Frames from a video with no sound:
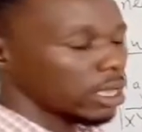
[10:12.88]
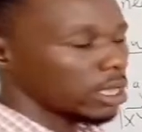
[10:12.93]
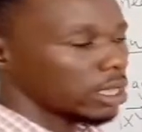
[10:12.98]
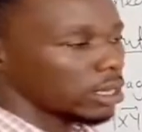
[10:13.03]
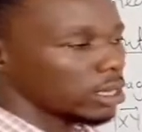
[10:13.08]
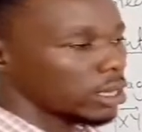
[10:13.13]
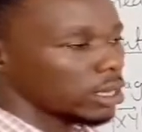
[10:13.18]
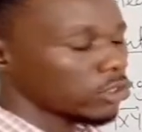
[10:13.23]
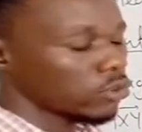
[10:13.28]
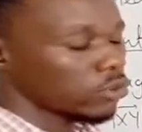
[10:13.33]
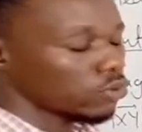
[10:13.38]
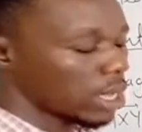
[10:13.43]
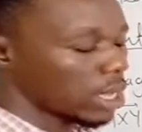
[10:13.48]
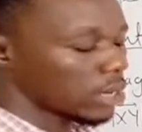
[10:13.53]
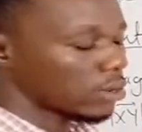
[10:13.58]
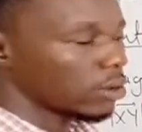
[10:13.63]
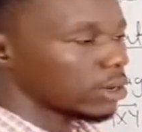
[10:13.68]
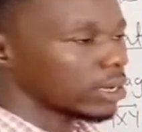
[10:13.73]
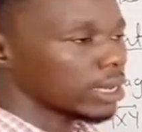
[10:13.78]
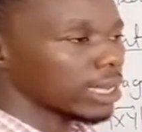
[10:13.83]
This
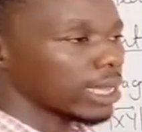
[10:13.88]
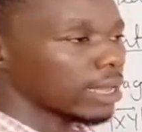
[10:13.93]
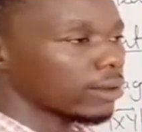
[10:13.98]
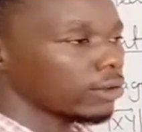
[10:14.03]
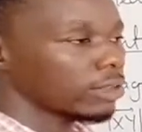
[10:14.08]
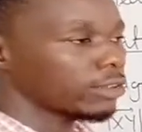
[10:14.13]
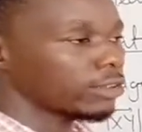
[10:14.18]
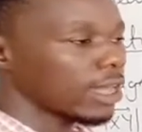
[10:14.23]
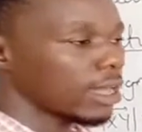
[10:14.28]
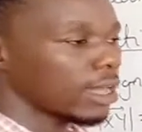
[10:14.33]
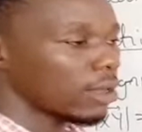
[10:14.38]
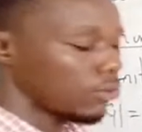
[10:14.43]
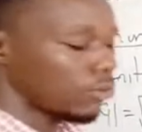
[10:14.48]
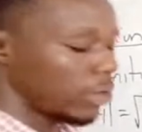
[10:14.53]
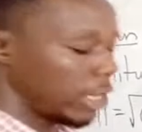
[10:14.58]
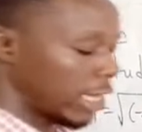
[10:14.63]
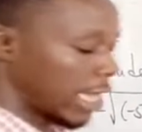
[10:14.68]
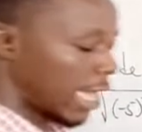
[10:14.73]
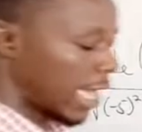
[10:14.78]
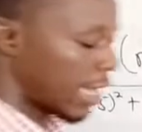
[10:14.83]
one on the calculator, we
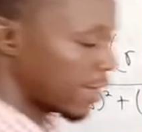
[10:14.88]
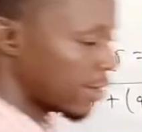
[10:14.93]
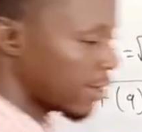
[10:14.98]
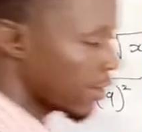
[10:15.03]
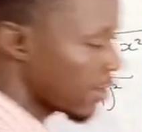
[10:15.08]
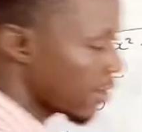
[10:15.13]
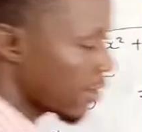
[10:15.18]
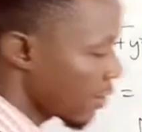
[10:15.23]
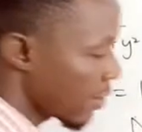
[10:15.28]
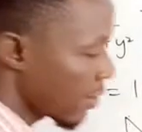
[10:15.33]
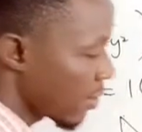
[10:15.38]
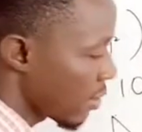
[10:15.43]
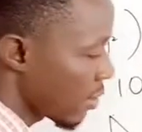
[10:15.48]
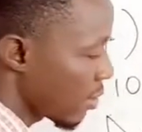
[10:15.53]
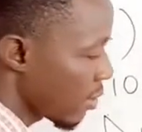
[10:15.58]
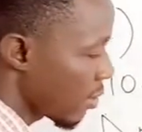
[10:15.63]
have